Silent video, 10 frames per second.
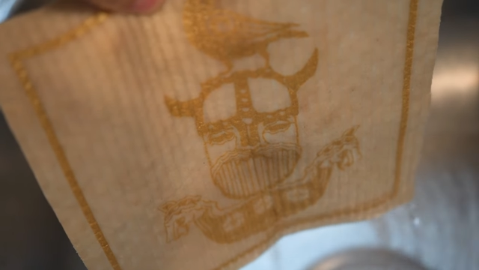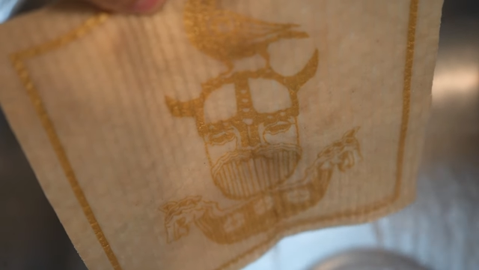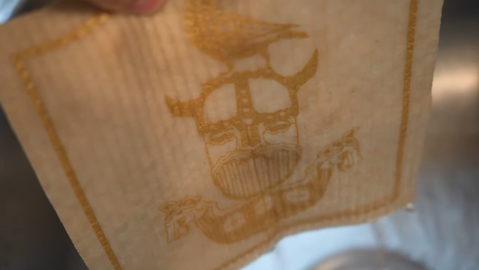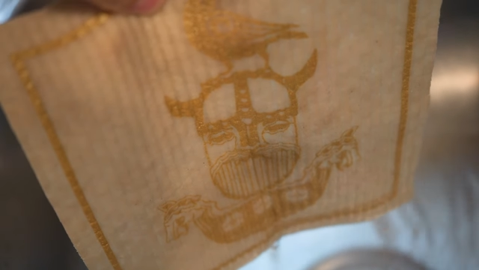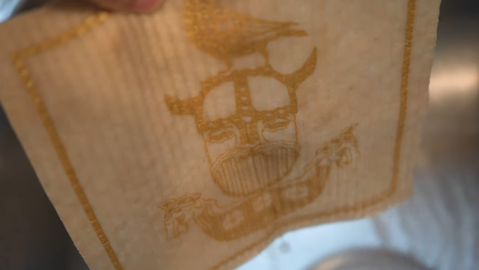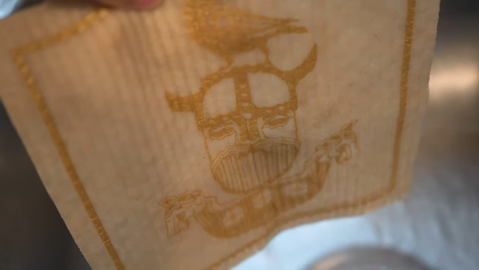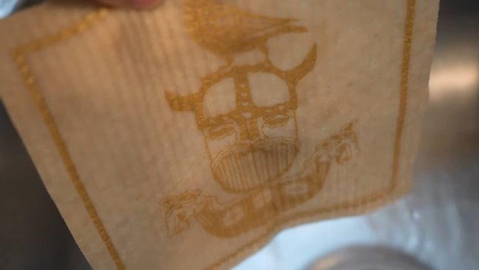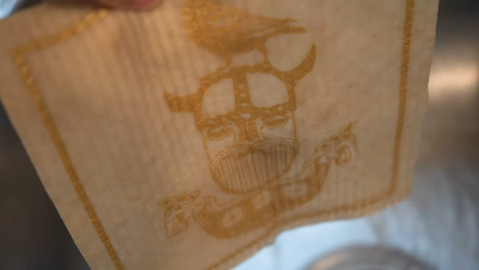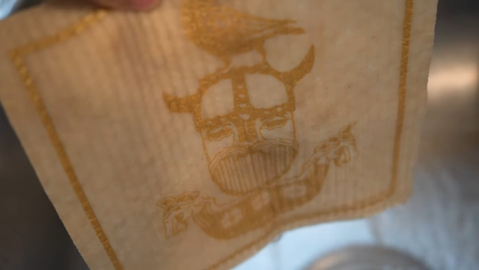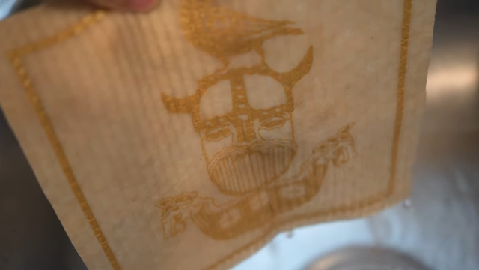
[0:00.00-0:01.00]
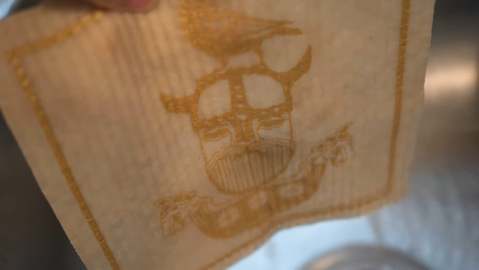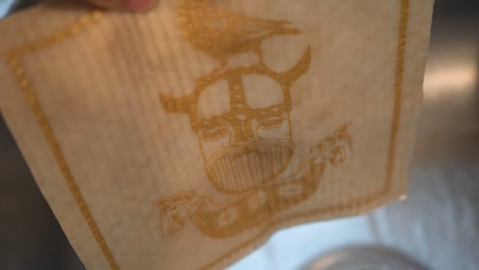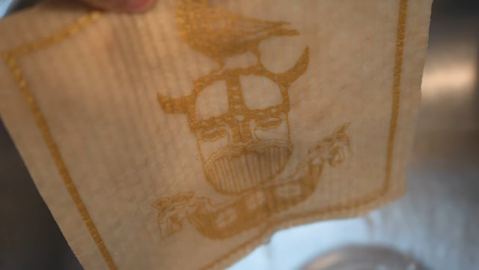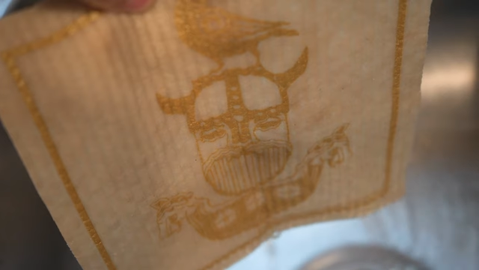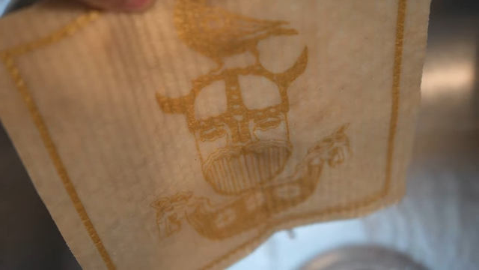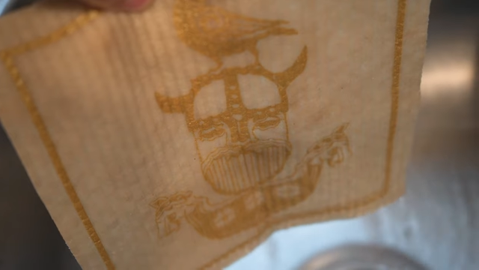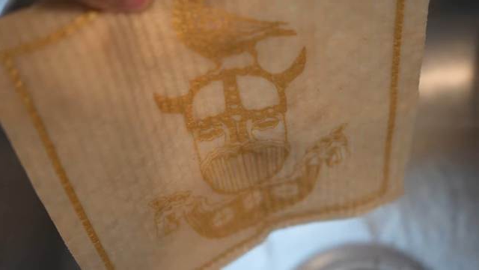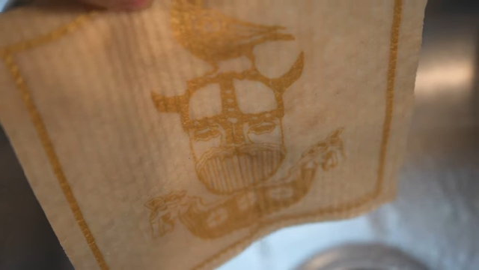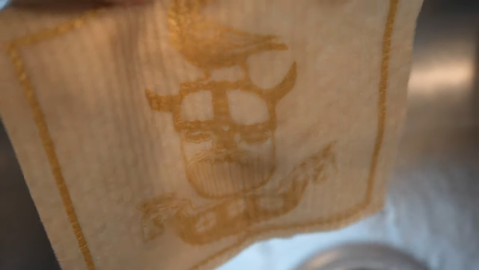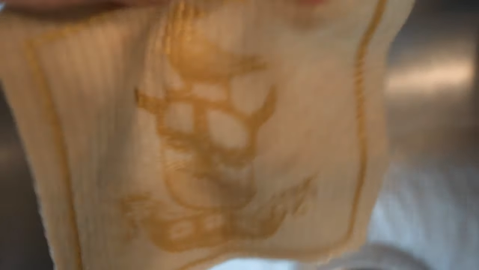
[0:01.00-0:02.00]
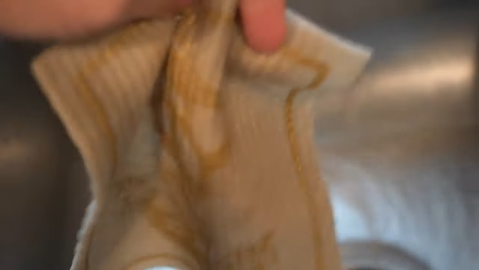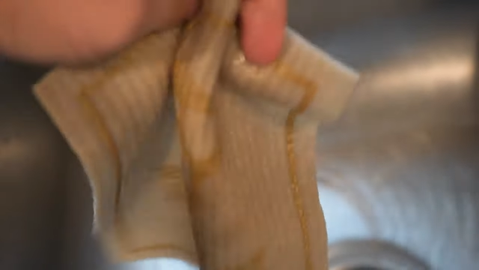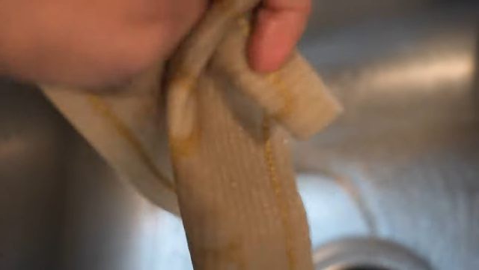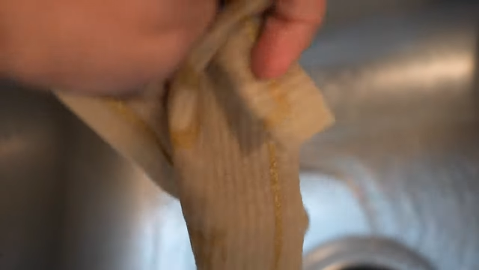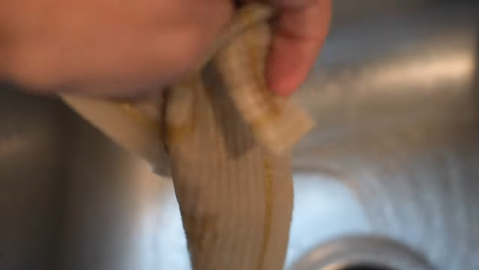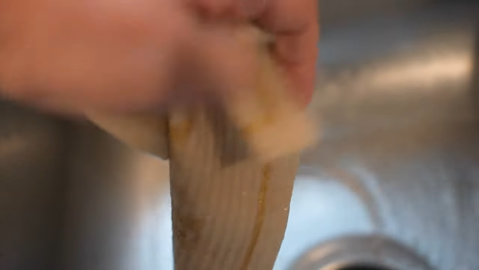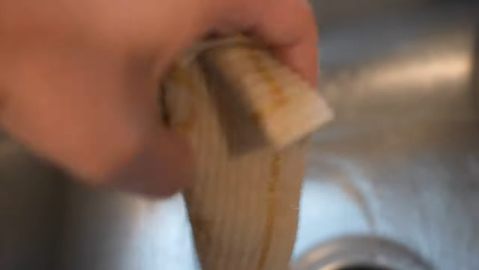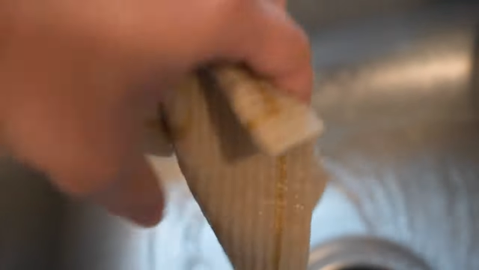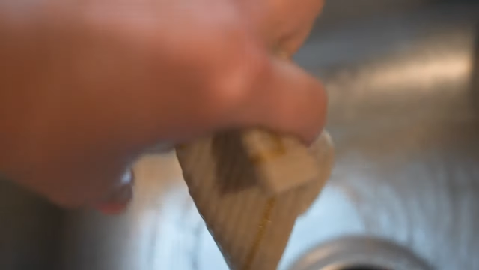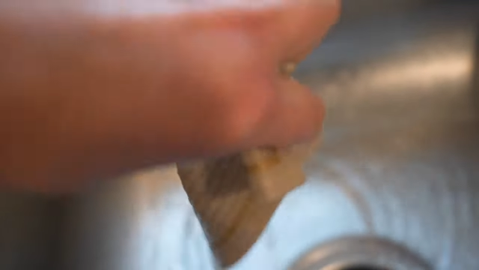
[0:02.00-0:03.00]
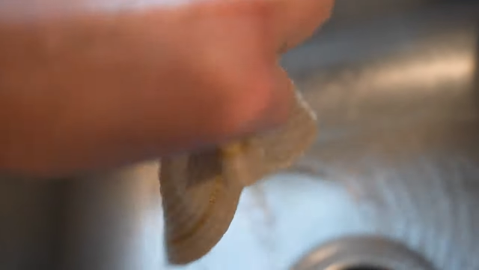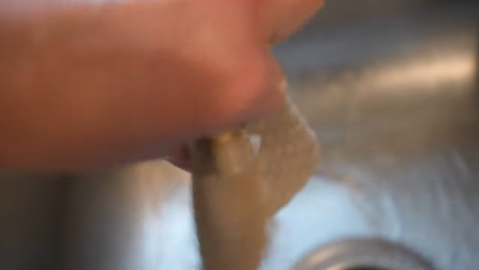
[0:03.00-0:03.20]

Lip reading: No face is visible, so there are no lips to read.